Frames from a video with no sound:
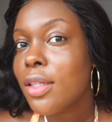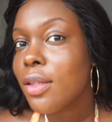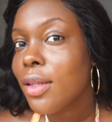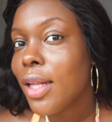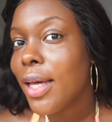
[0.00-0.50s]

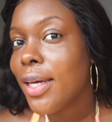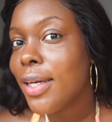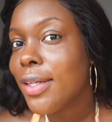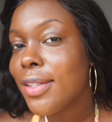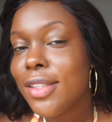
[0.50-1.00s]

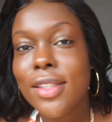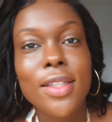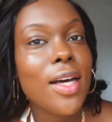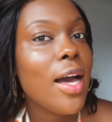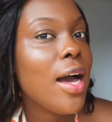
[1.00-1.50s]
Like,
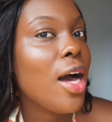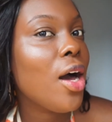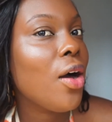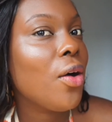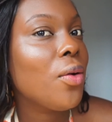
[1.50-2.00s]
look
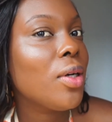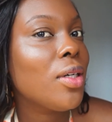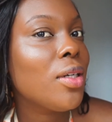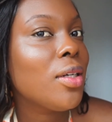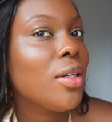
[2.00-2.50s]
how
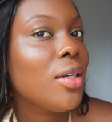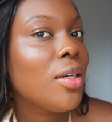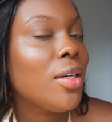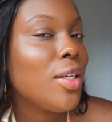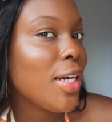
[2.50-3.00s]

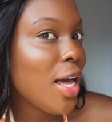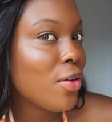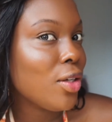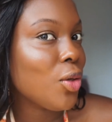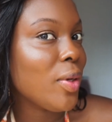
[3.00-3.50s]

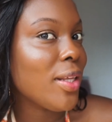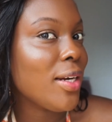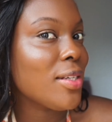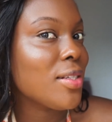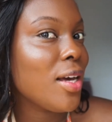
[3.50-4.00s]
glowy that
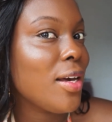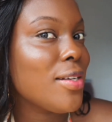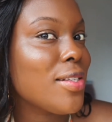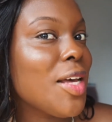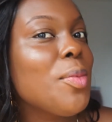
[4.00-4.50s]
is,
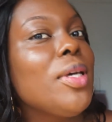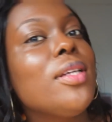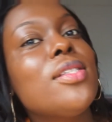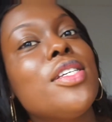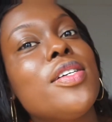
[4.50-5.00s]
guys. I
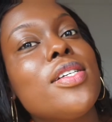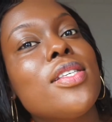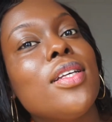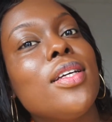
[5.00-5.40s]
mean, seriously.